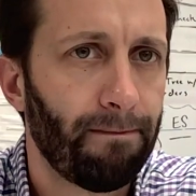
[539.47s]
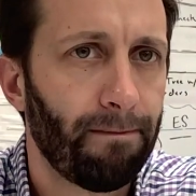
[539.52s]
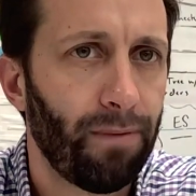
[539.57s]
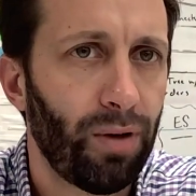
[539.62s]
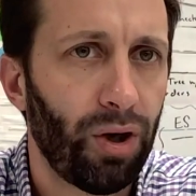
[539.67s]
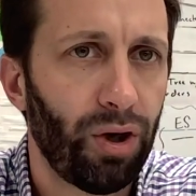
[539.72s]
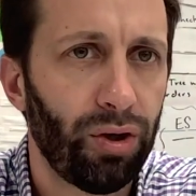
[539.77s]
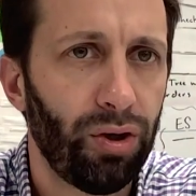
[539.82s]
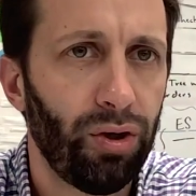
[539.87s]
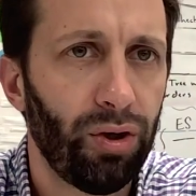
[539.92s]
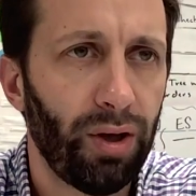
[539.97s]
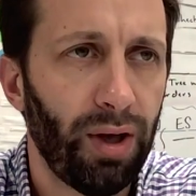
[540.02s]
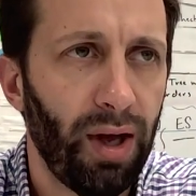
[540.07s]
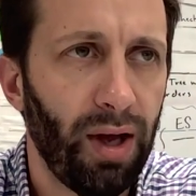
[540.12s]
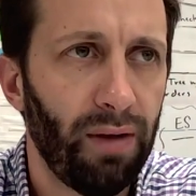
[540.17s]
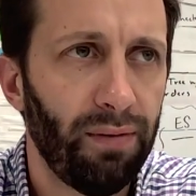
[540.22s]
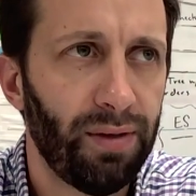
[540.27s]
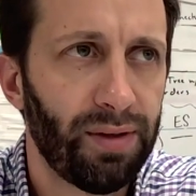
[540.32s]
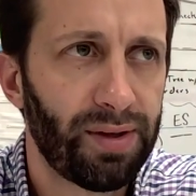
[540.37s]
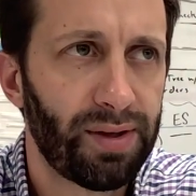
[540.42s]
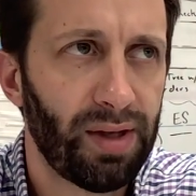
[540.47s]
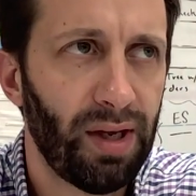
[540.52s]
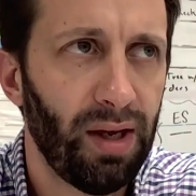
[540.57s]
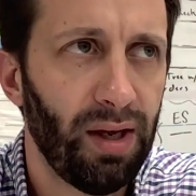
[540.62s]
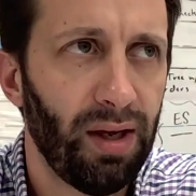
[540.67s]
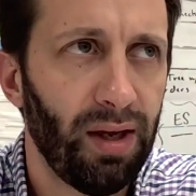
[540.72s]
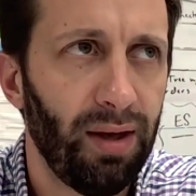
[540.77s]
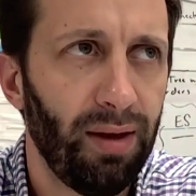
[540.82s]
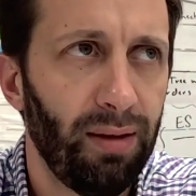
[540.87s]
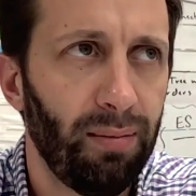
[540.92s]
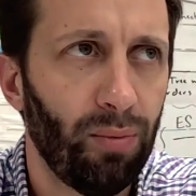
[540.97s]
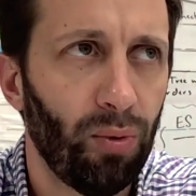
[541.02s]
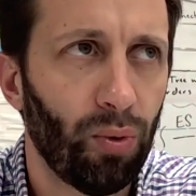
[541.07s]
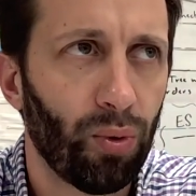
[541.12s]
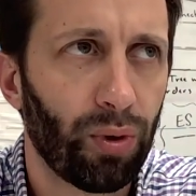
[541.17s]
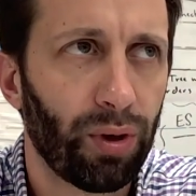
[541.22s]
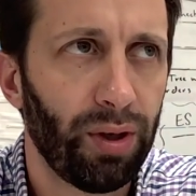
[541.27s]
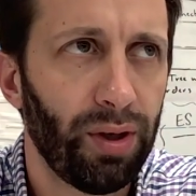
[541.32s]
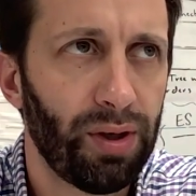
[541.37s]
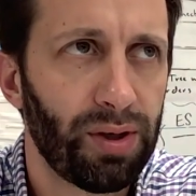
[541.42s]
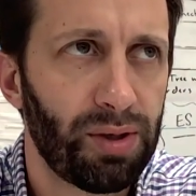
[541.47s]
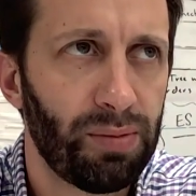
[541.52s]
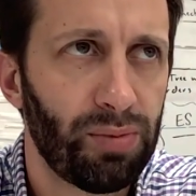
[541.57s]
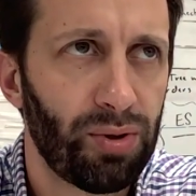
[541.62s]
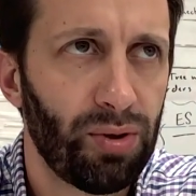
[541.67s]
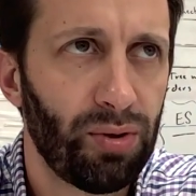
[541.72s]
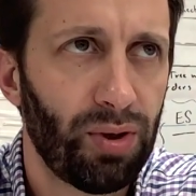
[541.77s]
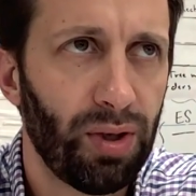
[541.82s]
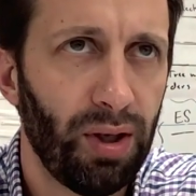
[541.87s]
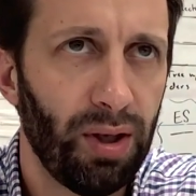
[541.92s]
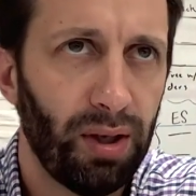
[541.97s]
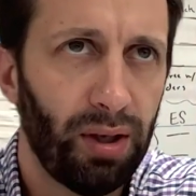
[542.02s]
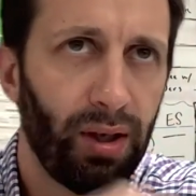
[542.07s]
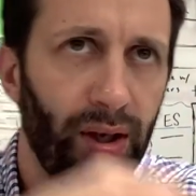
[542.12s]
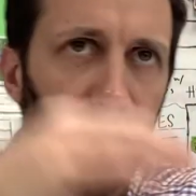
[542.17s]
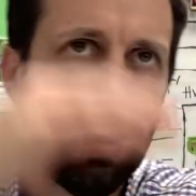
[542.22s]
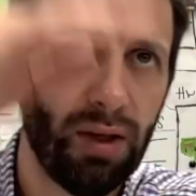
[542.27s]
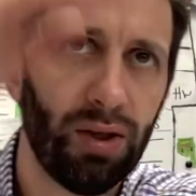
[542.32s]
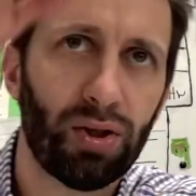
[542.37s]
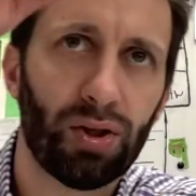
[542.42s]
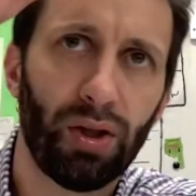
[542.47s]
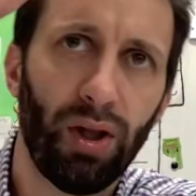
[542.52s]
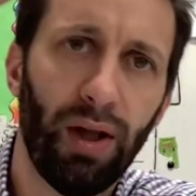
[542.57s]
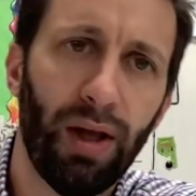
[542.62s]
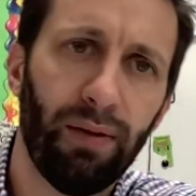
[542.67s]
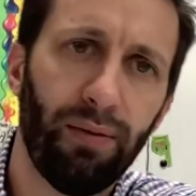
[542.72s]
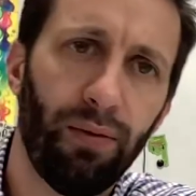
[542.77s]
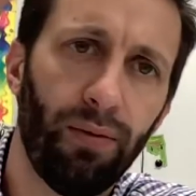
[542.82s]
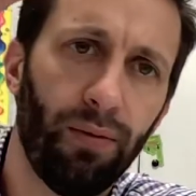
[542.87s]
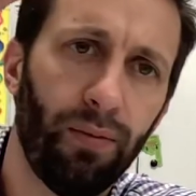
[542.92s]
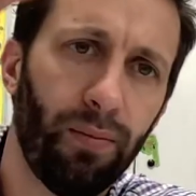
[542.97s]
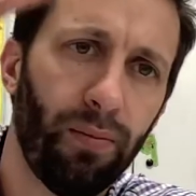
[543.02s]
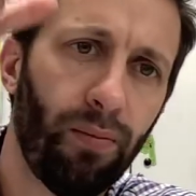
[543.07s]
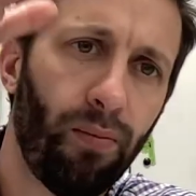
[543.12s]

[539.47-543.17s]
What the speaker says: Are you going to have the same organisms, you think, in each level?